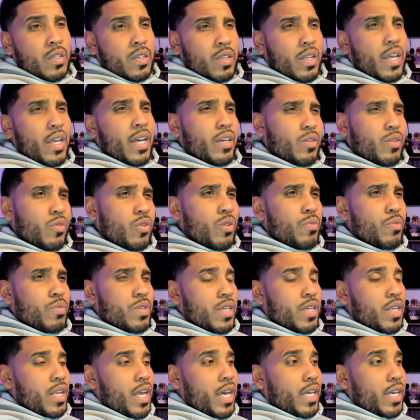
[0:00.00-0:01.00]
Like, you know what I'm
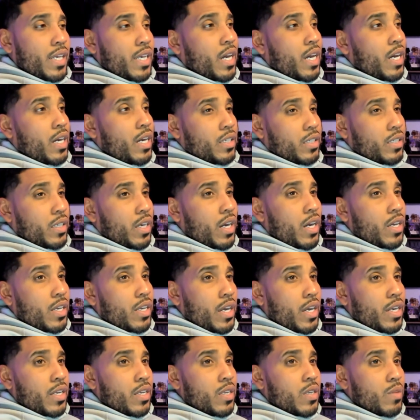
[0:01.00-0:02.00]
saying? Like,
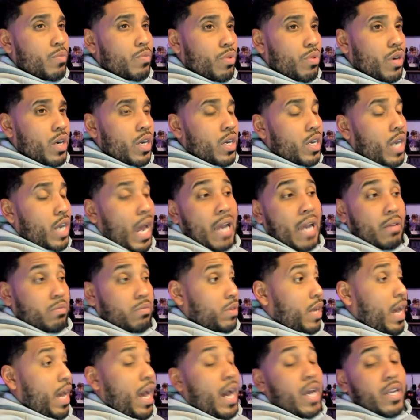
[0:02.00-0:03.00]
y'all need the bread. I
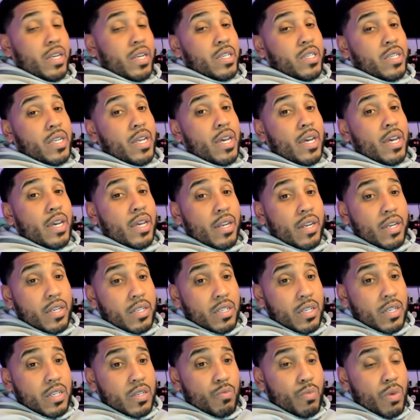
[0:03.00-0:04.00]
understand.
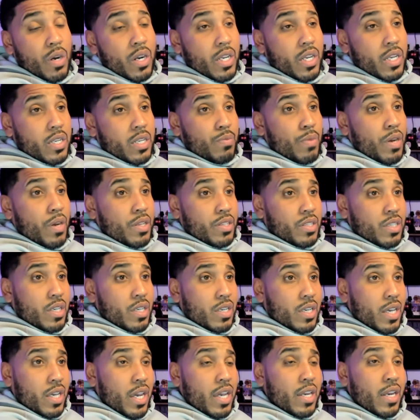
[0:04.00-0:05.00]
It's money. It's about
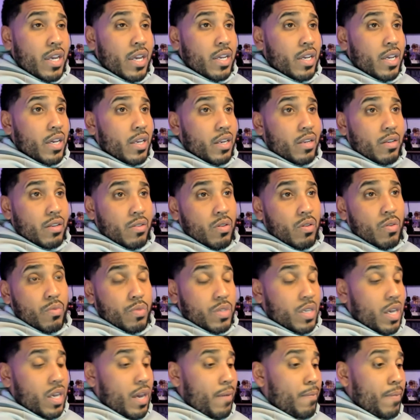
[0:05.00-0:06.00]
10K they get. You know what I'm
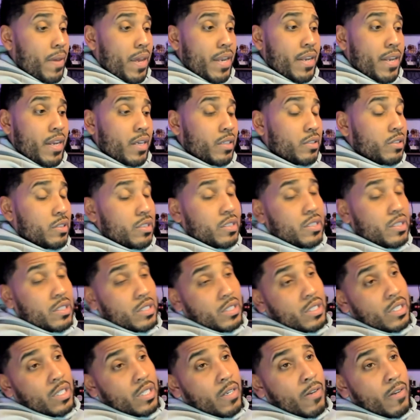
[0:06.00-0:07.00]
saying? I'm not sure.
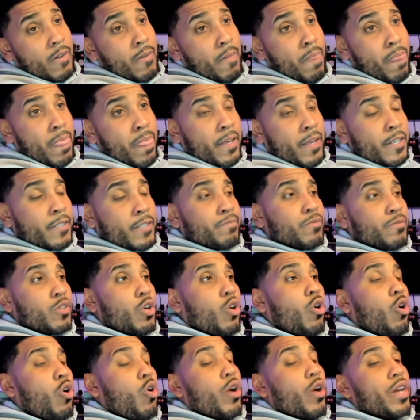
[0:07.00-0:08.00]

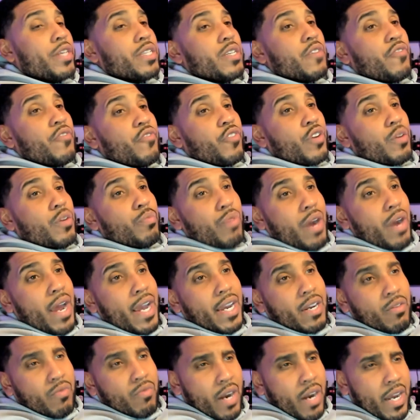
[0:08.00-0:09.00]
Or is it for the
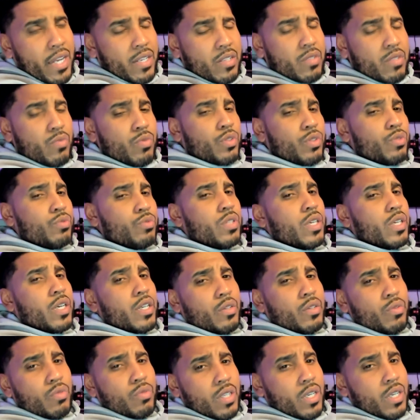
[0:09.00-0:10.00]
bragging rights? What you
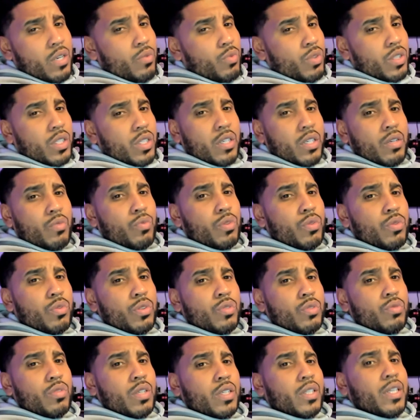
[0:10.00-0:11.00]
think? You think what
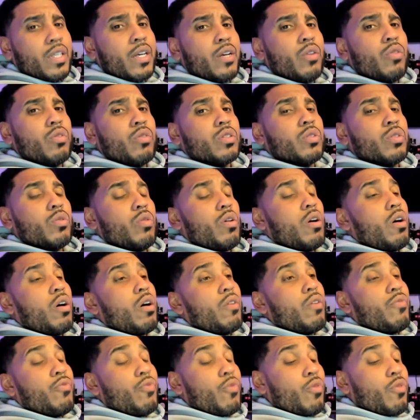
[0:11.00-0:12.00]
you think they're going so
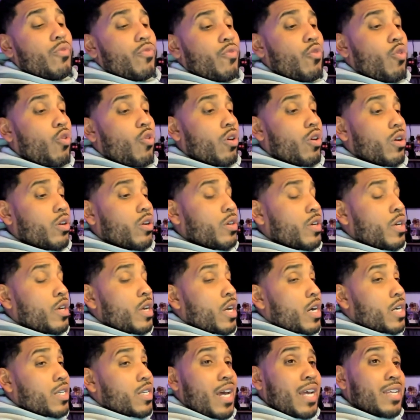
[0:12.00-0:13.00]
hard for it?
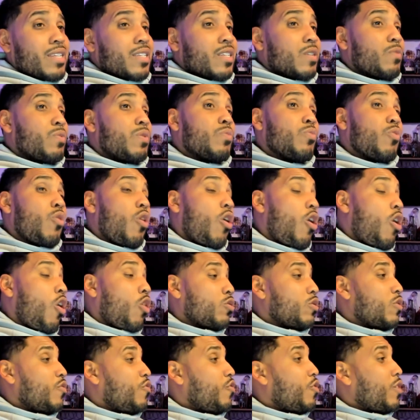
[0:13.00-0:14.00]
Because I see people
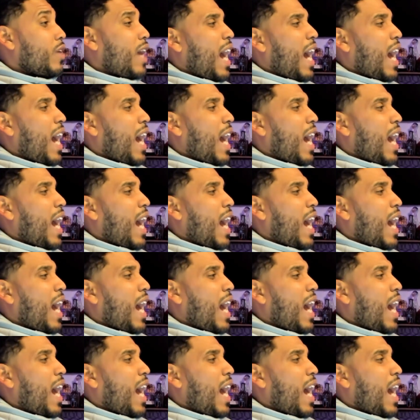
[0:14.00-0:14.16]
arguing for it.